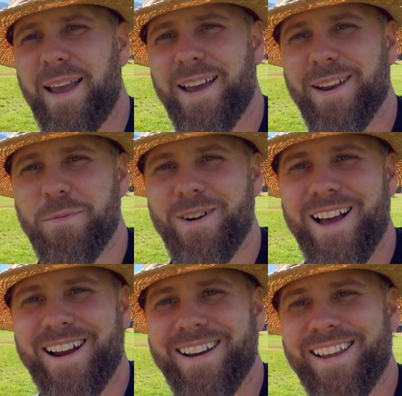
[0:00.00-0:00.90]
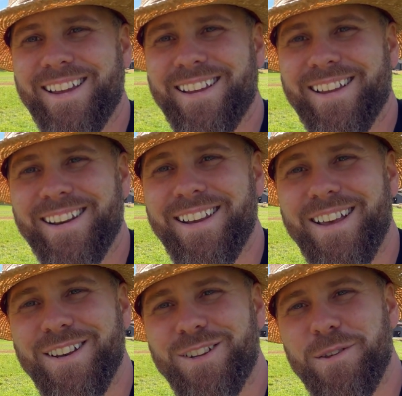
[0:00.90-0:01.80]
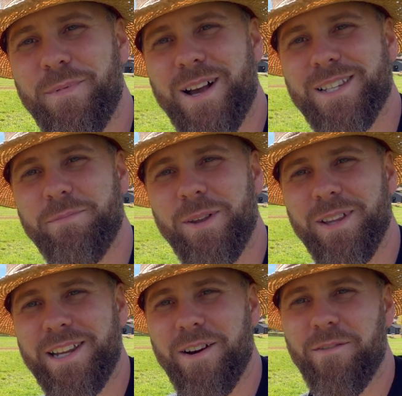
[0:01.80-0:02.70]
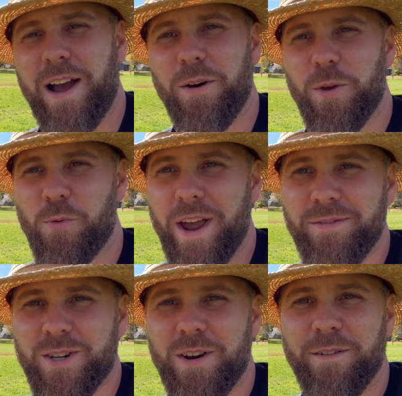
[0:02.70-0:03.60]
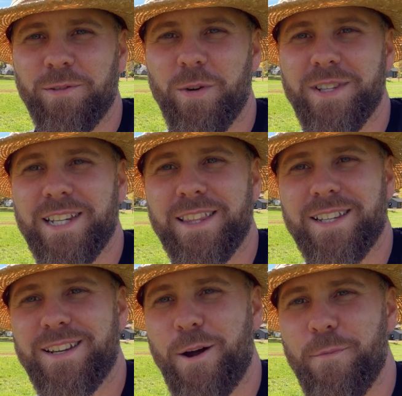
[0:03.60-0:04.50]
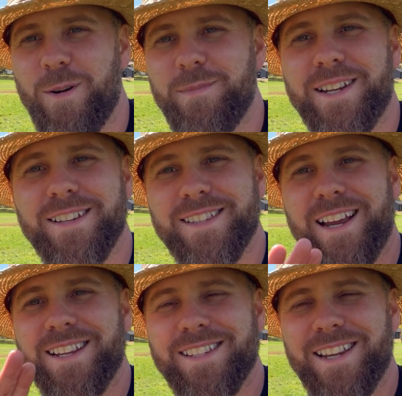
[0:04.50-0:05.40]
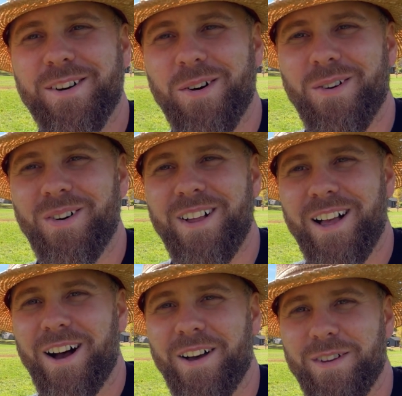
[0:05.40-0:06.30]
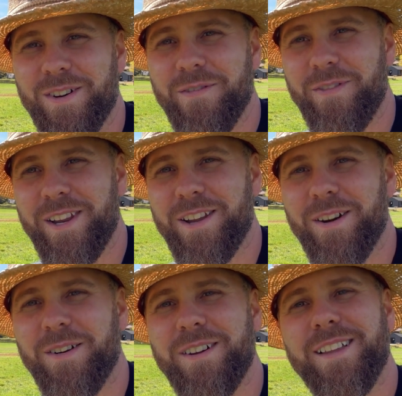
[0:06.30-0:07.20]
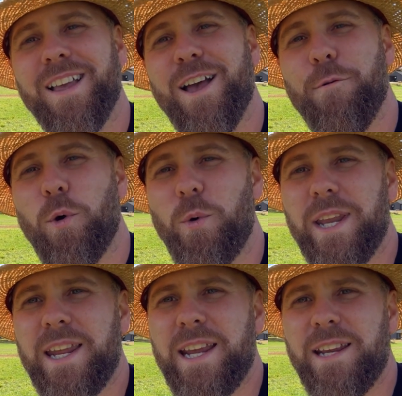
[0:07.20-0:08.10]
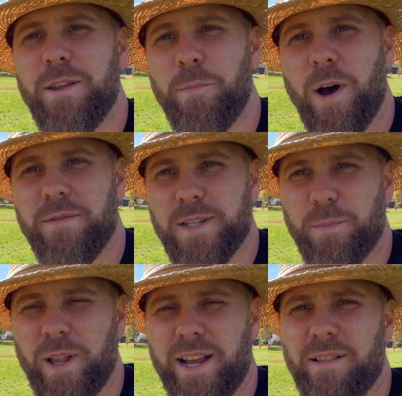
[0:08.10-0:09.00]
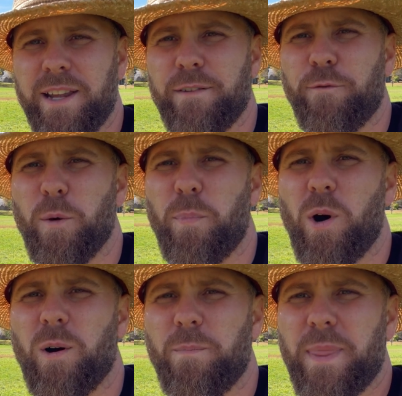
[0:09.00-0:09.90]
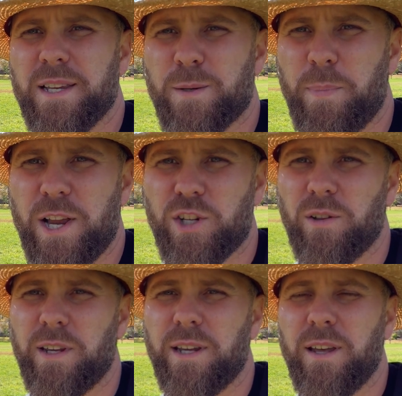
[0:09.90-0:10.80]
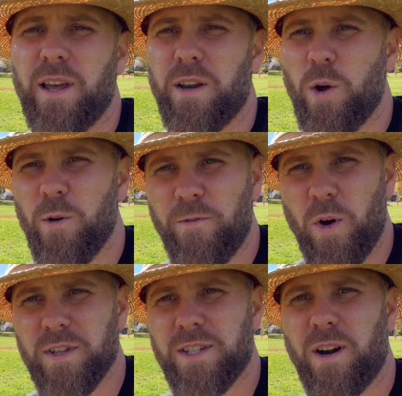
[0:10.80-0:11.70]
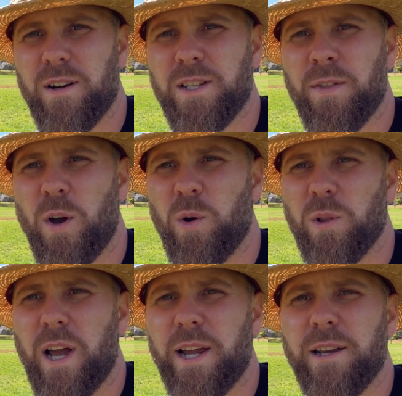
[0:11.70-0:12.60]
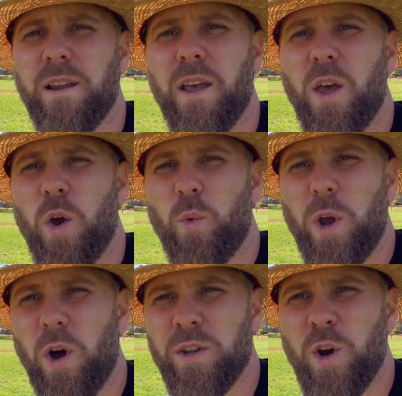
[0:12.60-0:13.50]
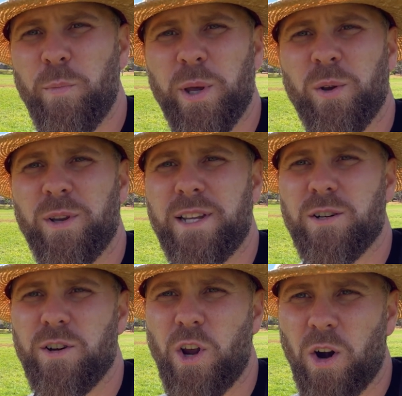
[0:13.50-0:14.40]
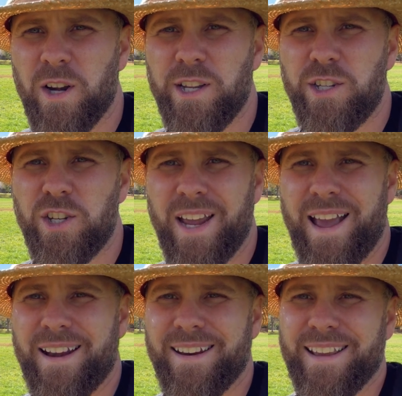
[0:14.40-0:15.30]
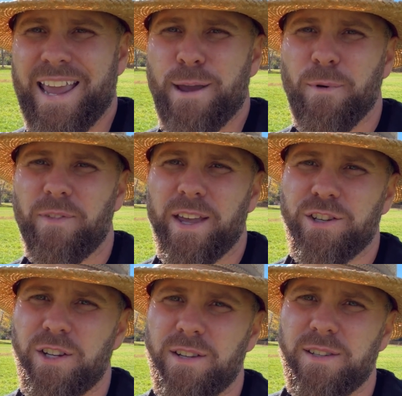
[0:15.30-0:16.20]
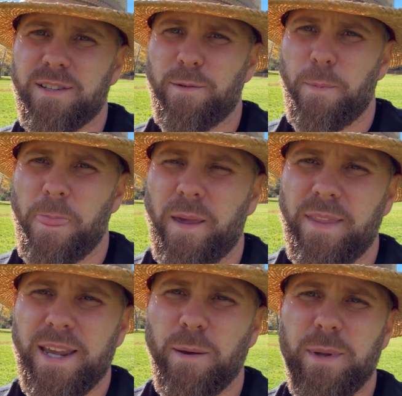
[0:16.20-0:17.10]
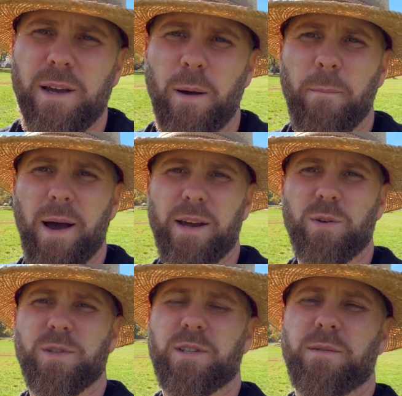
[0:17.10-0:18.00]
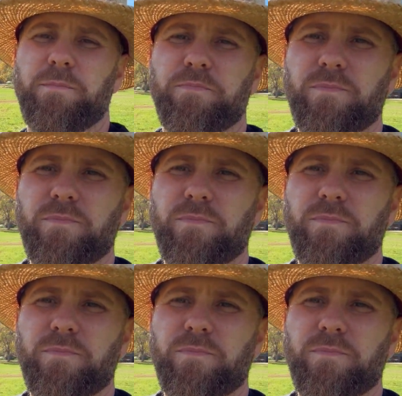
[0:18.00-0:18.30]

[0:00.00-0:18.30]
And we're not going to get into the possibility of how the refs are influencing this number because that is a whole other video. But we need the Buffs to play clean football, especially no false starts on the O-line. We all know penalties are yardage, and in a game of inches, they can become miles.